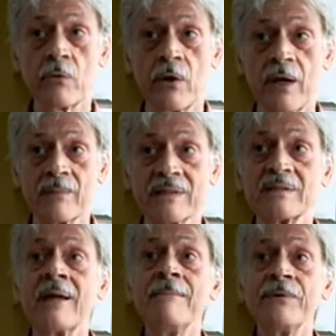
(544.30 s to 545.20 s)

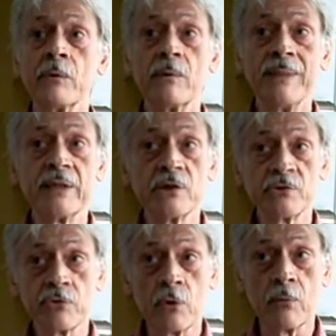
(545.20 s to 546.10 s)
requirements that would be
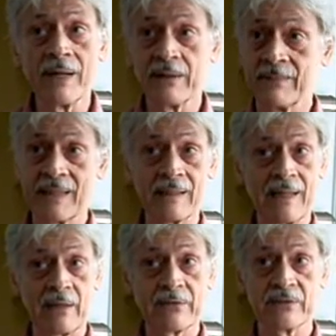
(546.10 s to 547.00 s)
controlled by the mental
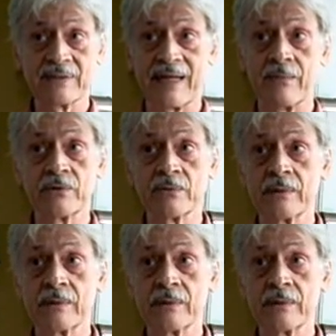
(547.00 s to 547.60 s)
health establishment.